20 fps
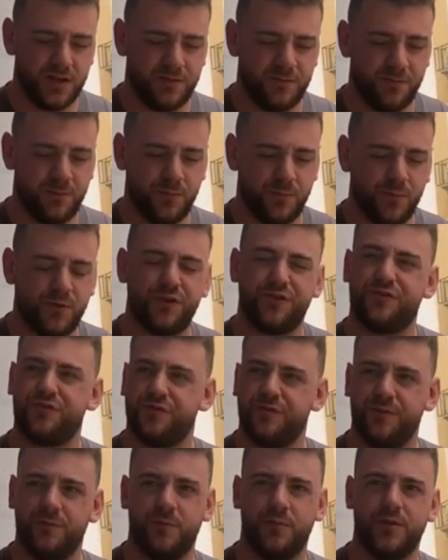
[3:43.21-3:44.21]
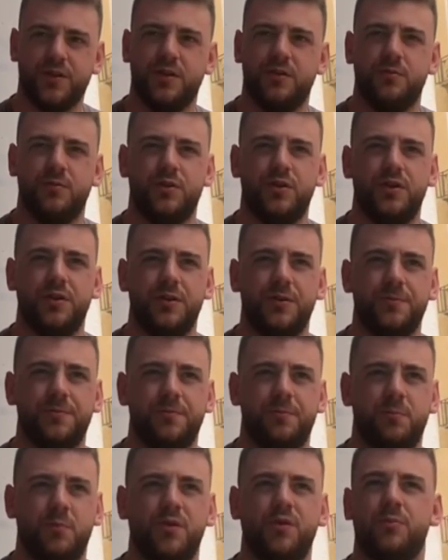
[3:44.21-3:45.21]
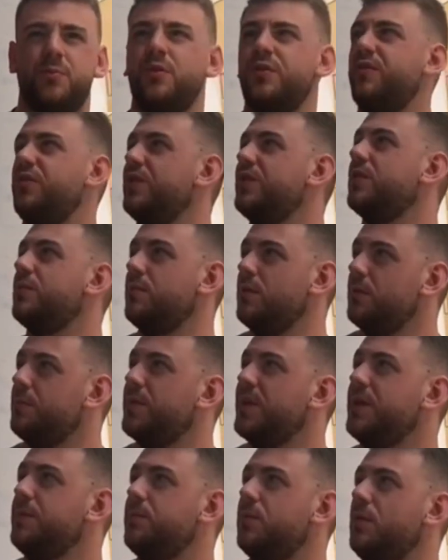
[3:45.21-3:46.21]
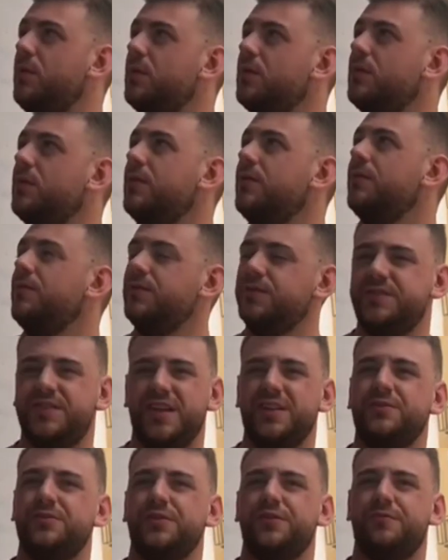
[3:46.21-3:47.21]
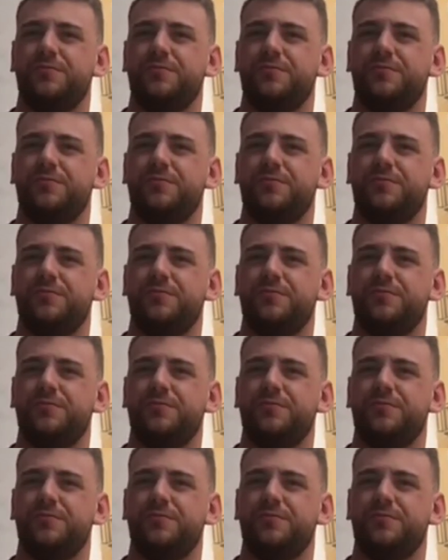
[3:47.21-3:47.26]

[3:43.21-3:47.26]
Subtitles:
more vulnerable people tend